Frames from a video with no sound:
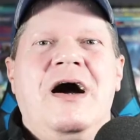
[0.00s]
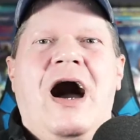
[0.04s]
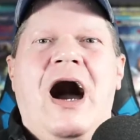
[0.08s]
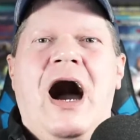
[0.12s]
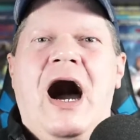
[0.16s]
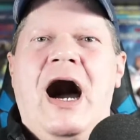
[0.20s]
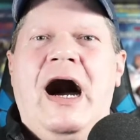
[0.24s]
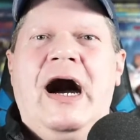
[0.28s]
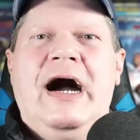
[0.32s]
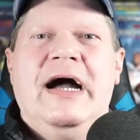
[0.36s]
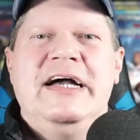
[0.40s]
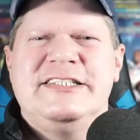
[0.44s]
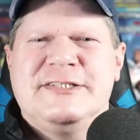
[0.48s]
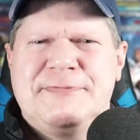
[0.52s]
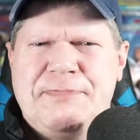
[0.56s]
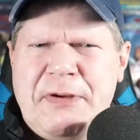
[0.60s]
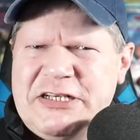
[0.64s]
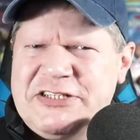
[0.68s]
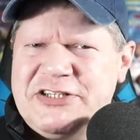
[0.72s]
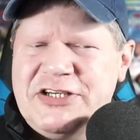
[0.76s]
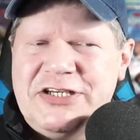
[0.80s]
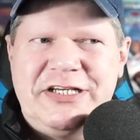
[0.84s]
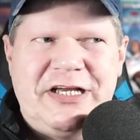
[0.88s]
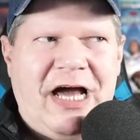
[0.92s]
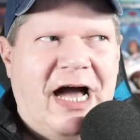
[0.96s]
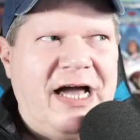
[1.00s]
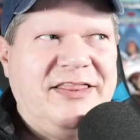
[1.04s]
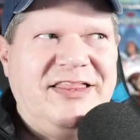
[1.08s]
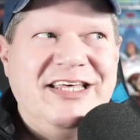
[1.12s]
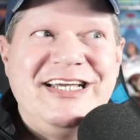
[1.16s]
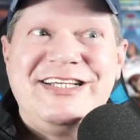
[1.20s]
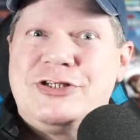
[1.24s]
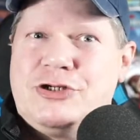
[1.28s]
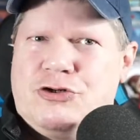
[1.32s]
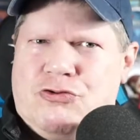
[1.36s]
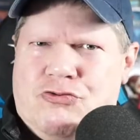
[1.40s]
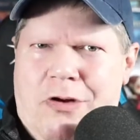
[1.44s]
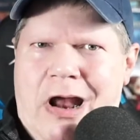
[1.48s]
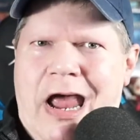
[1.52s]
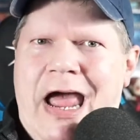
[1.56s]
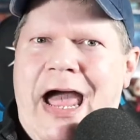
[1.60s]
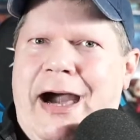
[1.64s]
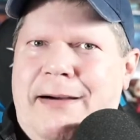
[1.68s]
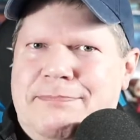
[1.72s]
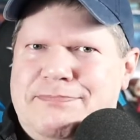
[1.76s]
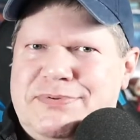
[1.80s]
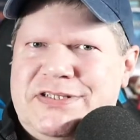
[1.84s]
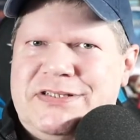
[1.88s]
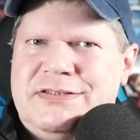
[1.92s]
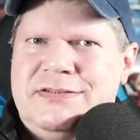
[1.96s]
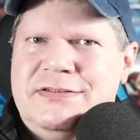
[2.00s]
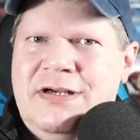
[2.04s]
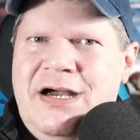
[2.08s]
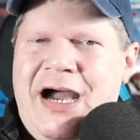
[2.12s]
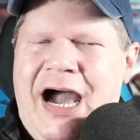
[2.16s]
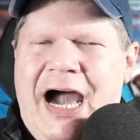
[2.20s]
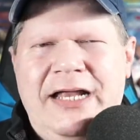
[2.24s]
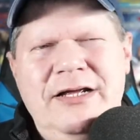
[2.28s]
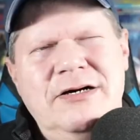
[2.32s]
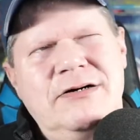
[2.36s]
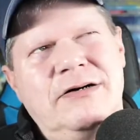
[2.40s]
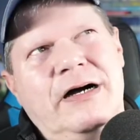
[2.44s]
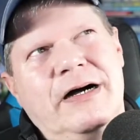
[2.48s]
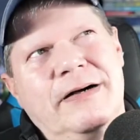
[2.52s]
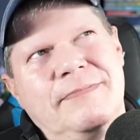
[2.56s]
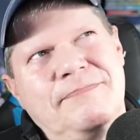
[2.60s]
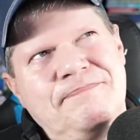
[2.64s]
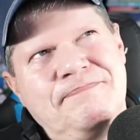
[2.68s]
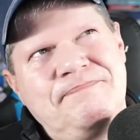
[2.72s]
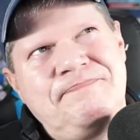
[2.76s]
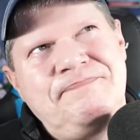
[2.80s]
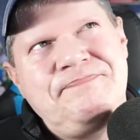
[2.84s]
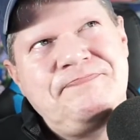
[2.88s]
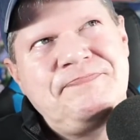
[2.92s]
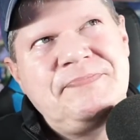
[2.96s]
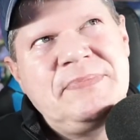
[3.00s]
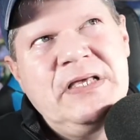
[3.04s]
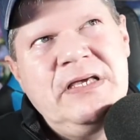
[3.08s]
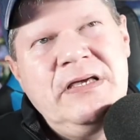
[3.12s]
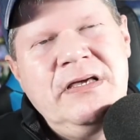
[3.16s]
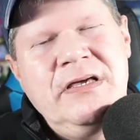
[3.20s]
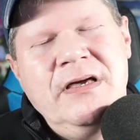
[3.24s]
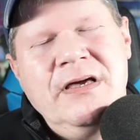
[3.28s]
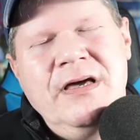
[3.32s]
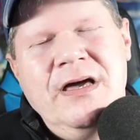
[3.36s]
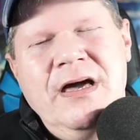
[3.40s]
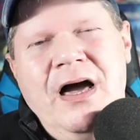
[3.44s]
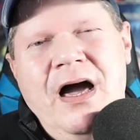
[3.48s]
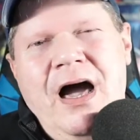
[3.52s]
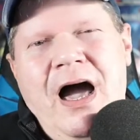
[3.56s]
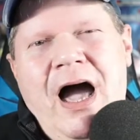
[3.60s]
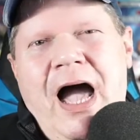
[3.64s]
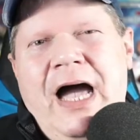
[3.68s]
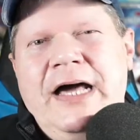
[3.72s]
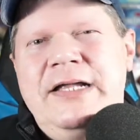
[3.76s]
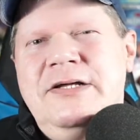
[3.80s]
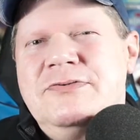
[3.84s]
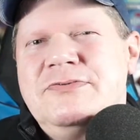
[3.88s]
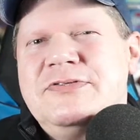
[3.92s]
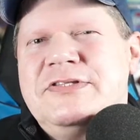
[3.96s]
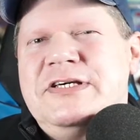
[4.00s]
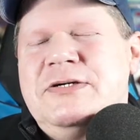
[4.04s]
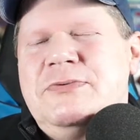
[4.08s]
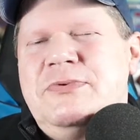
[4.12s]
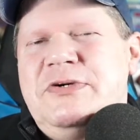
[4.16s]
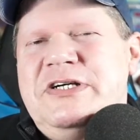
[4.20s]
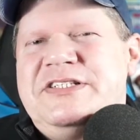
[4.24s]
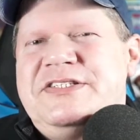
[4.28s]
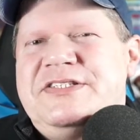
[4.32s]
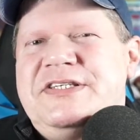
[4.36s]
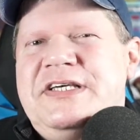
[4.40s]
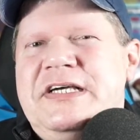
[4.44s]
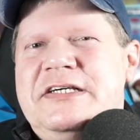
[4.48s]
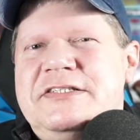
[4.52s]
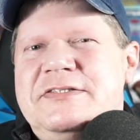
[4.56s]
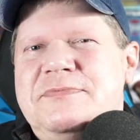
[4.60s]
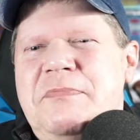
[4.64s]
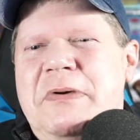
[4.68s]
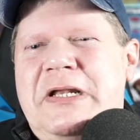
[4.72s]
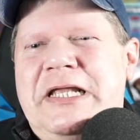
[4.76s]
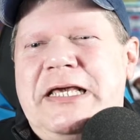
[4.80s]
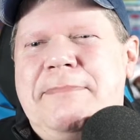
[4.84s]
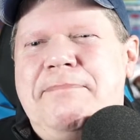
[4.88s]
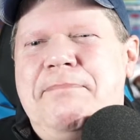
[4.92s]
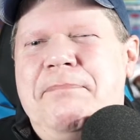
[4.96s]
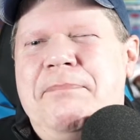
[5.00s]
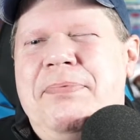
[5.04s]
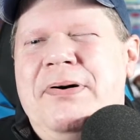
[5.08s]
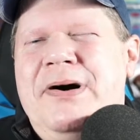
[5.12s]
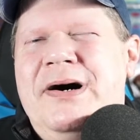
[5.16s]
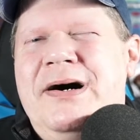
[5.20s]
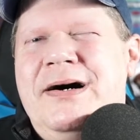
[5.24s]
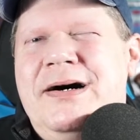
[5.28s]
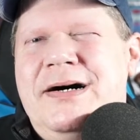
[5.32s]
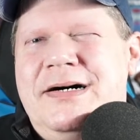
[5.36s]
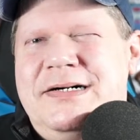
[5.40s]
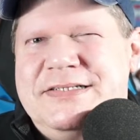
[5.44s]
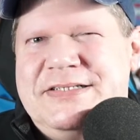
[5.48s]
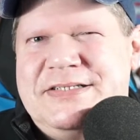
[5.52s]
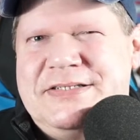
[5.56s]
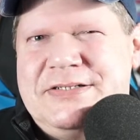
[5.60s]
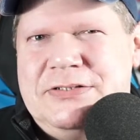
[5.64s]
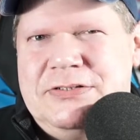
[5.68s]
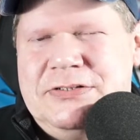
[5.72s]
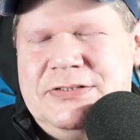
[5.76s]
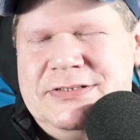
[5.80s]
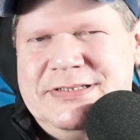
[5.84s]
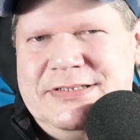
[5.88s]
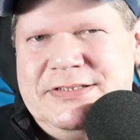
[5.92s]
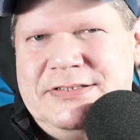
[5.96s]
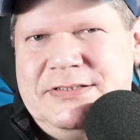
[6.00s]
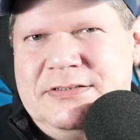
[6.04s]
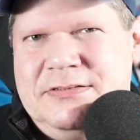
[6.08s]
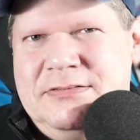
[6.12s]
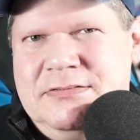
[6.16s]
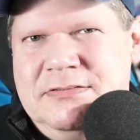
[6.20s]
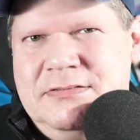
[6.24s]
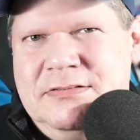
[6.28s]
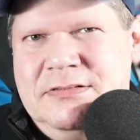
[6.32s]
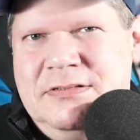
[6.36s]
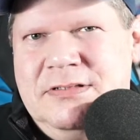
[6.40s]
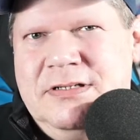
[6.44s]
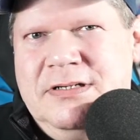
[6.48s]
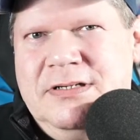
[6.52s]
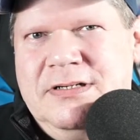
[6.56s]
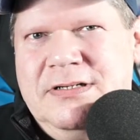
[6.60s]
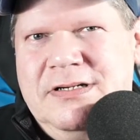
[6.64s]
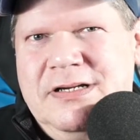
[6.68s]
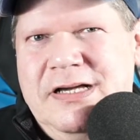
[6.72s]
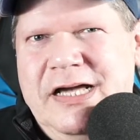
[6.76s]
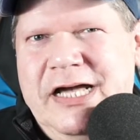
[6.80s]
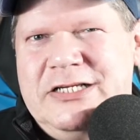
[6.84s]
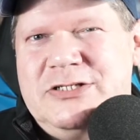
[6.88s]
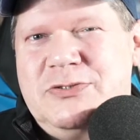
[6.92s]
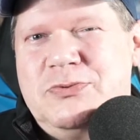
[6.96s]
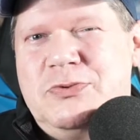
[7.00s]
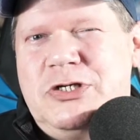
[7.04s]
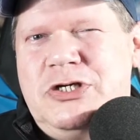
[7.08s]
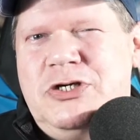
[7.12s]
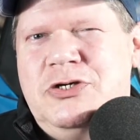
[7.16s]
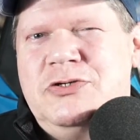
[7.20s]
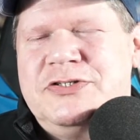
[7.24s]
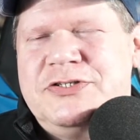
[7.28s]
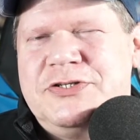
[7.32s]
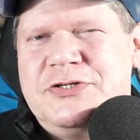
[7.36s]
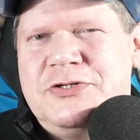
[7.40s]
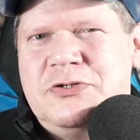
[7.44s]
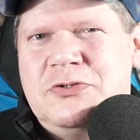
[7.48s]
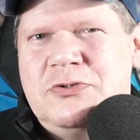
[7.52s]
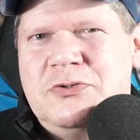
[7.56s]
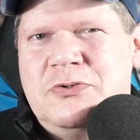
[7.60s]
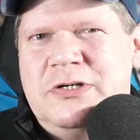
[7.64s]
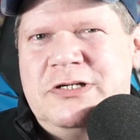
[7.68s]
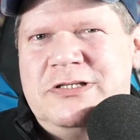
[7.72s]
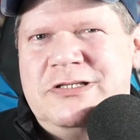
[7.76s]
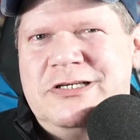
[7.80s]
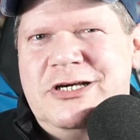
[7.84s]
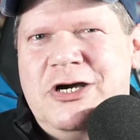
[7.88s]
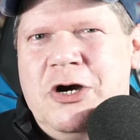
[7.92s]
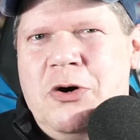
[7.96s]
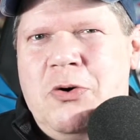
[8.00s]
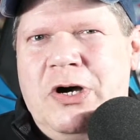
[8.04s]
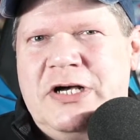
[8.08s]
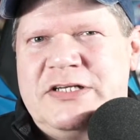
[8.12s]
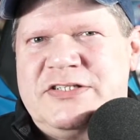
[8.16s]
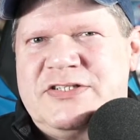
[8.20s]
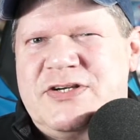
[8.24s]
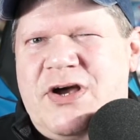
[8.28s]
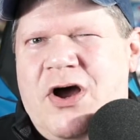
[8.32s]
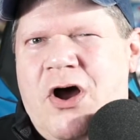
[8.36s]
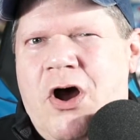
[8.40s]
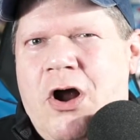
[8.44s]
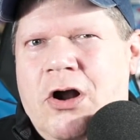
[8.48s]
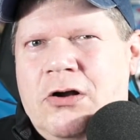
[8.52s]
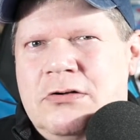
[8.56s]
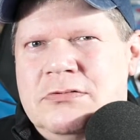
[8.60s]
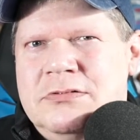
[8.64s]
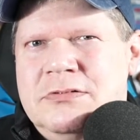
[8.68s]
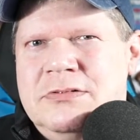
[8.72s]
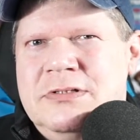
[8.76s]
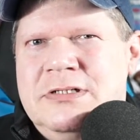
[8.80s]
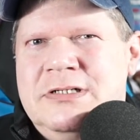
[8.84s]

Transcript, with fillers: Uh, especially I think traps. I don't I don't think we see as many puzzles as we used to in the OSR.